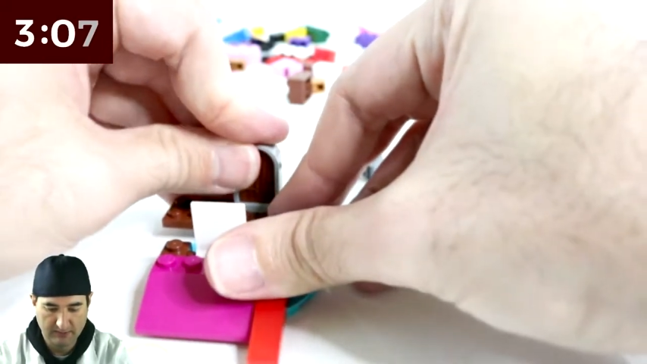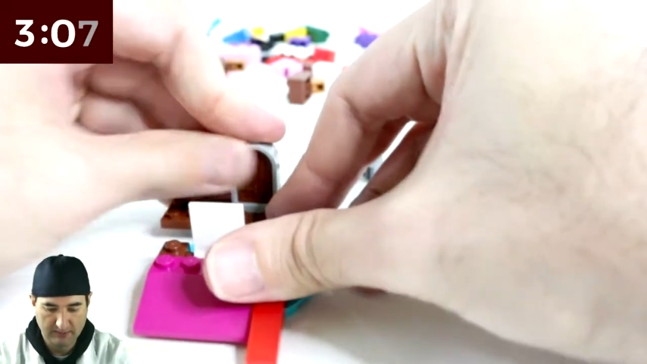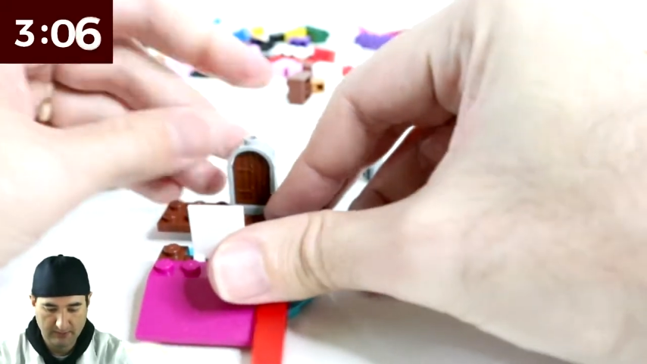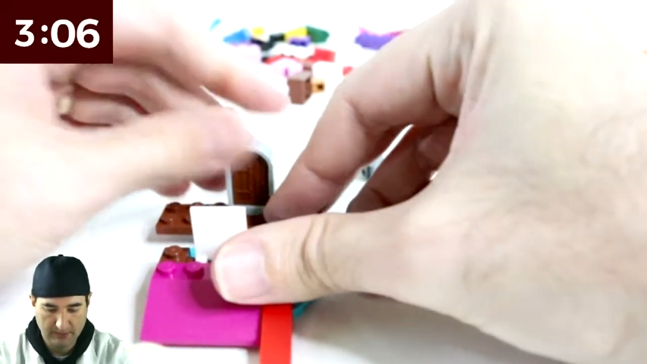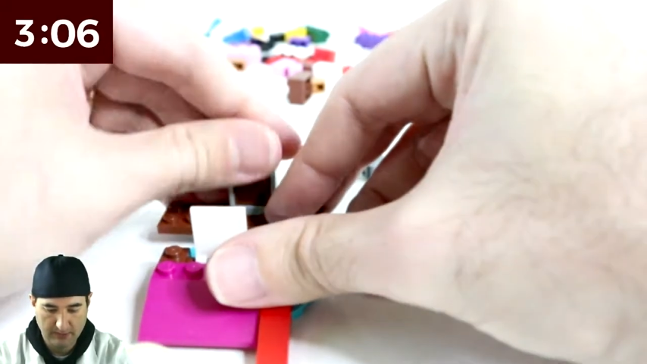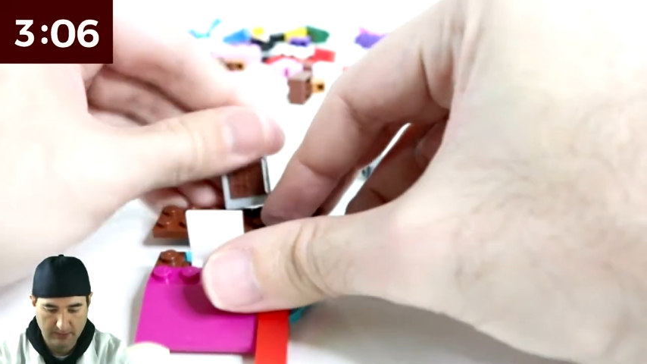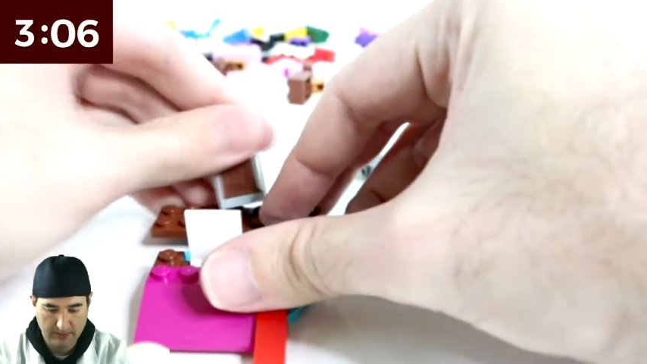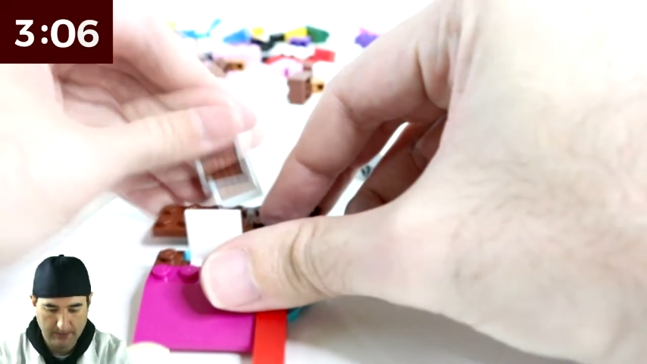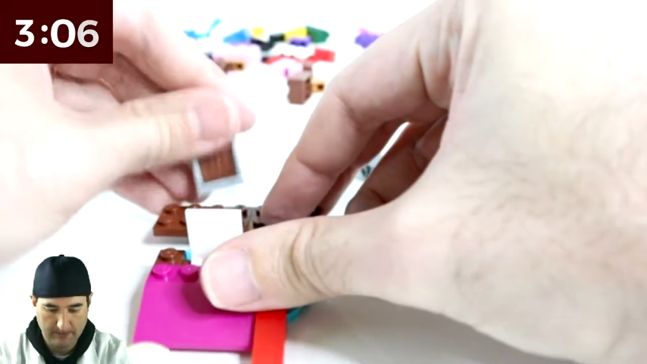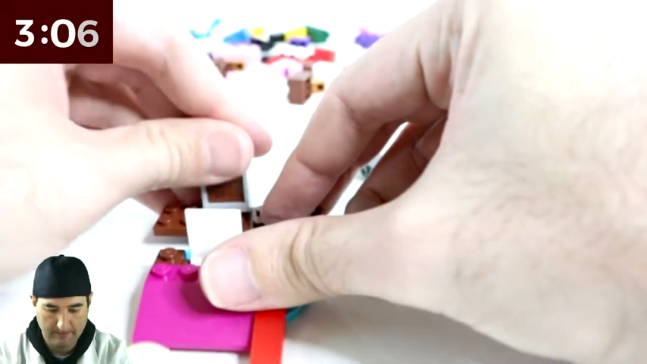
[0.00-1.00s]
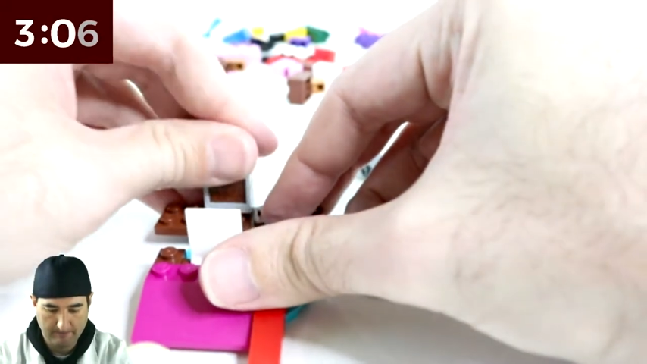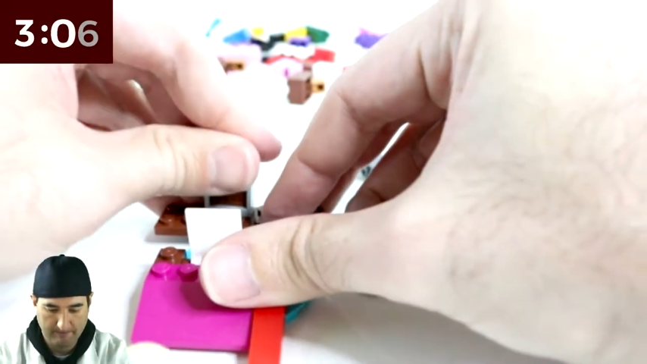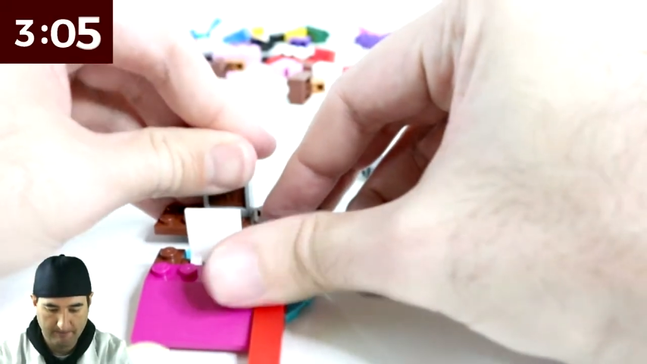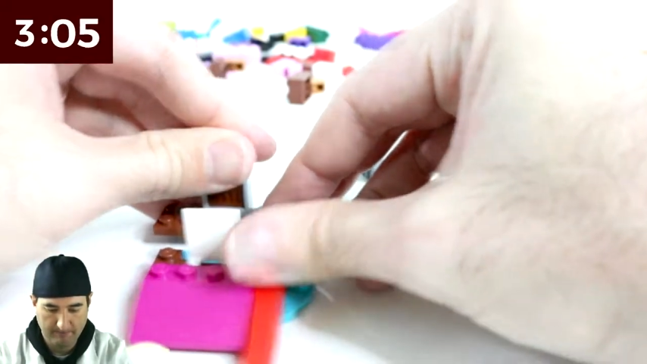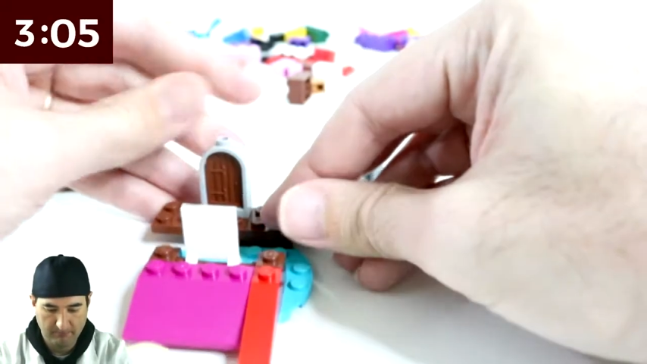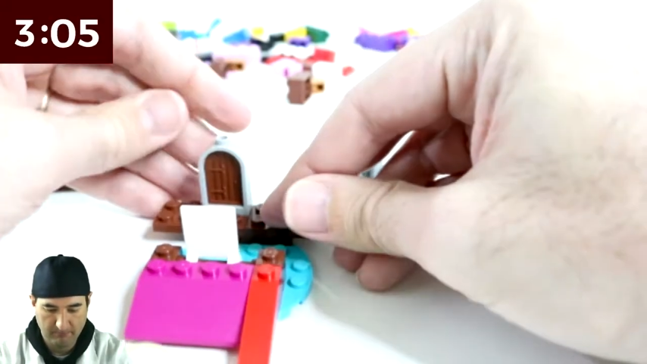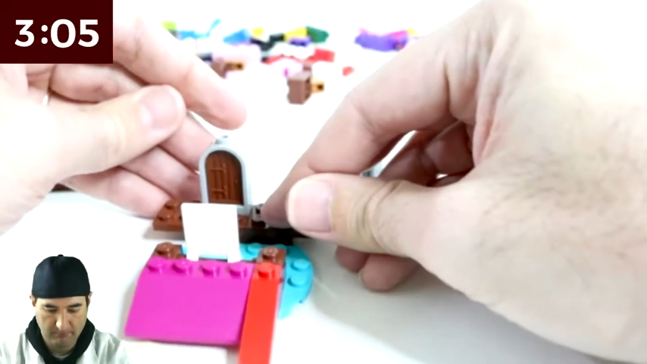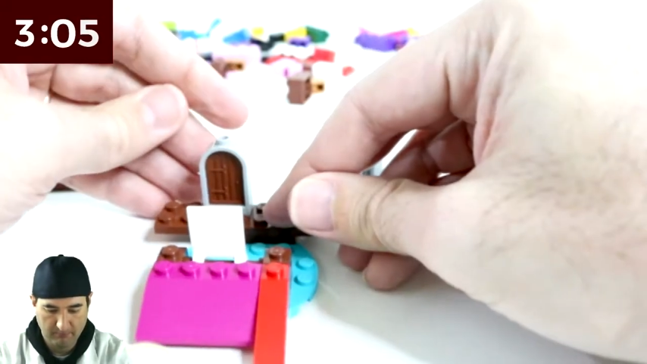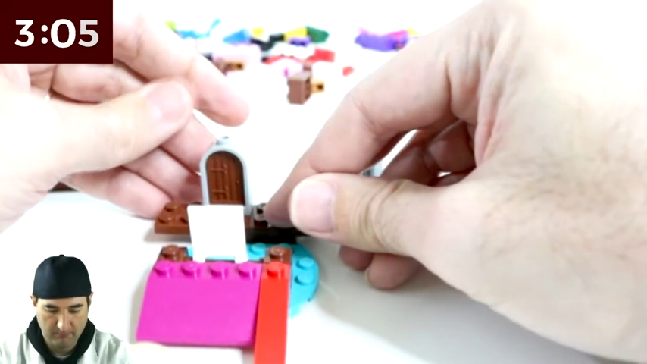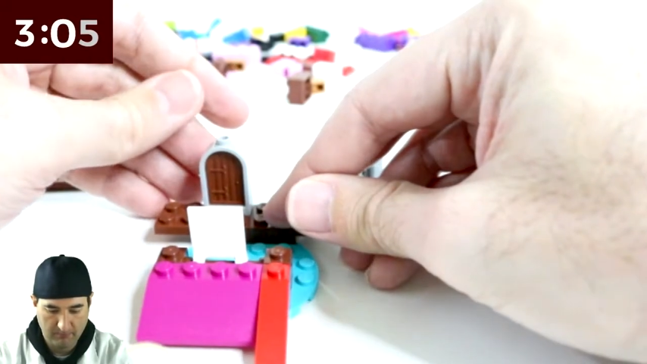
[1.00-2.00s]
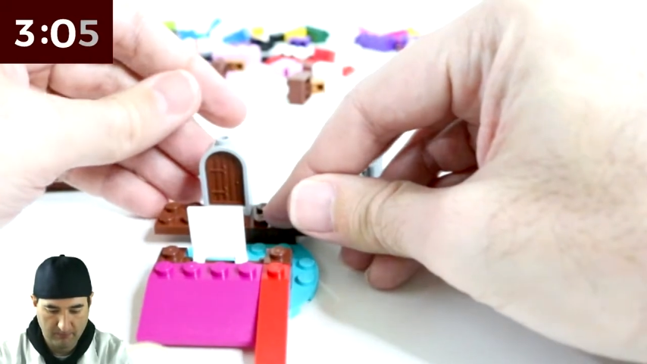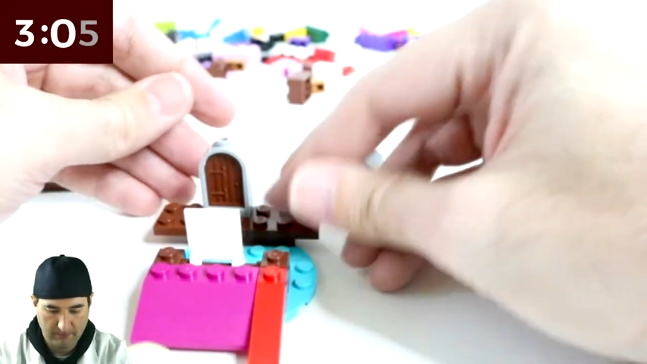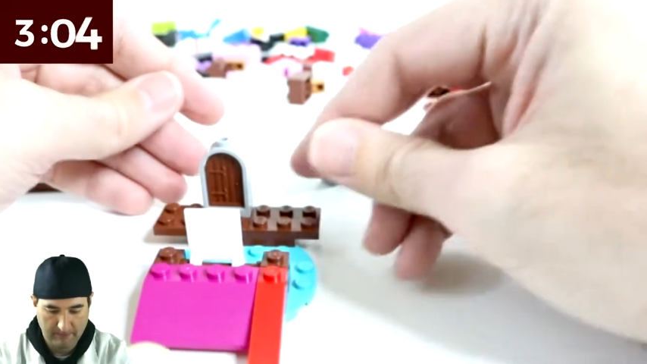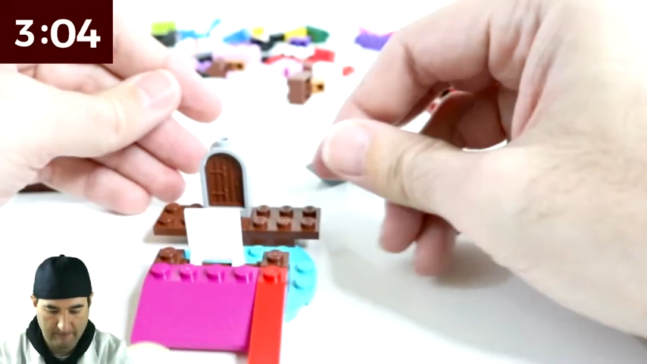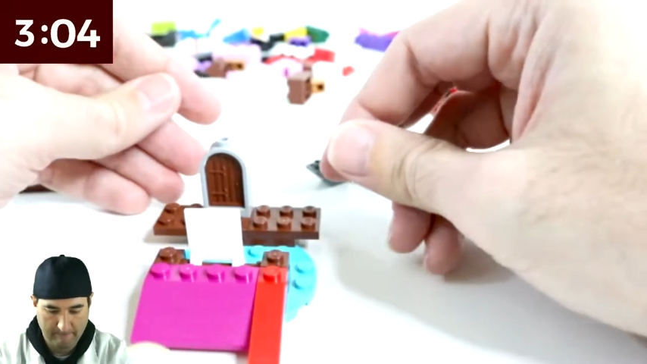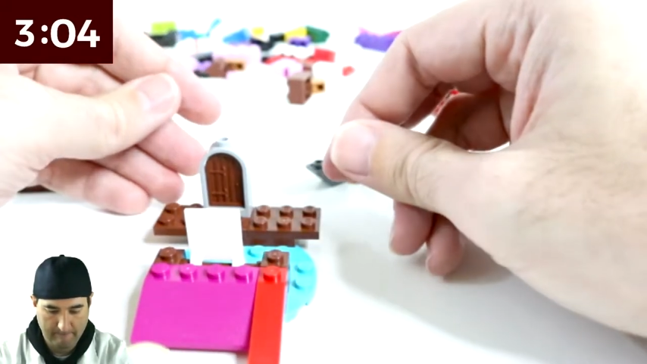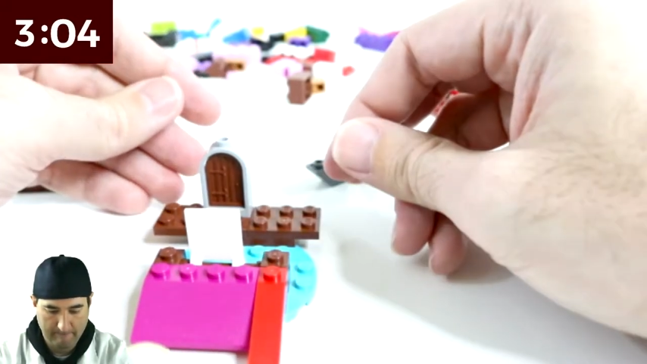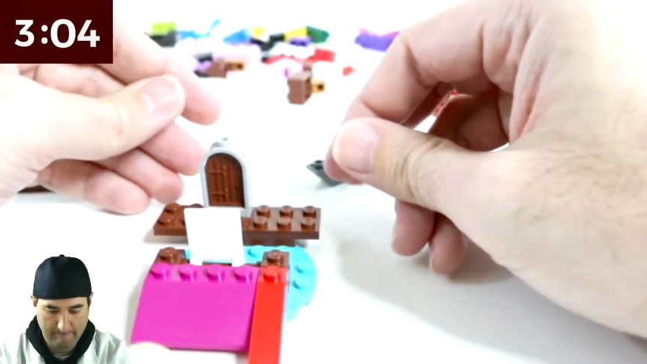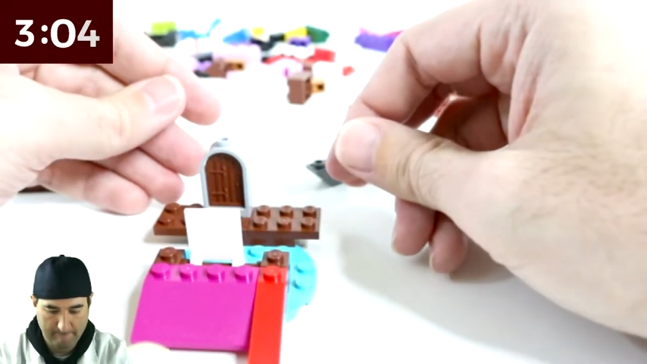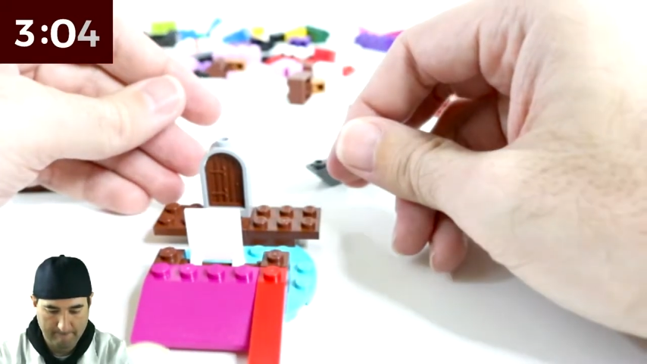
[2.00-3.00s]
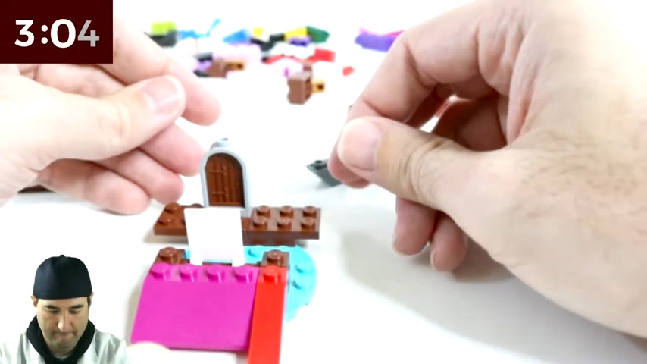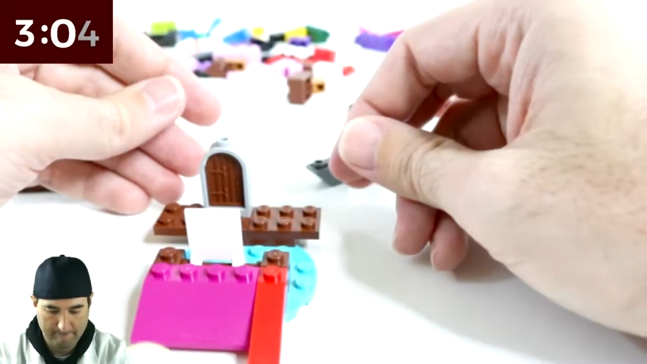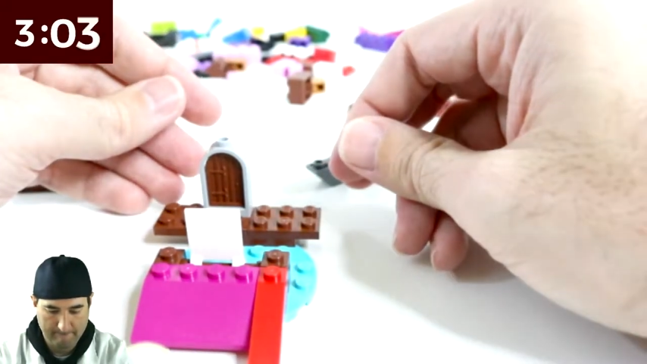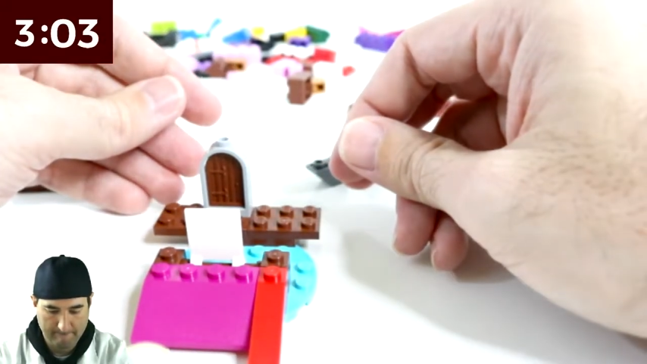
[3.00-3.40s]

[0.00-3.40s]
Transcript: (no one is talking)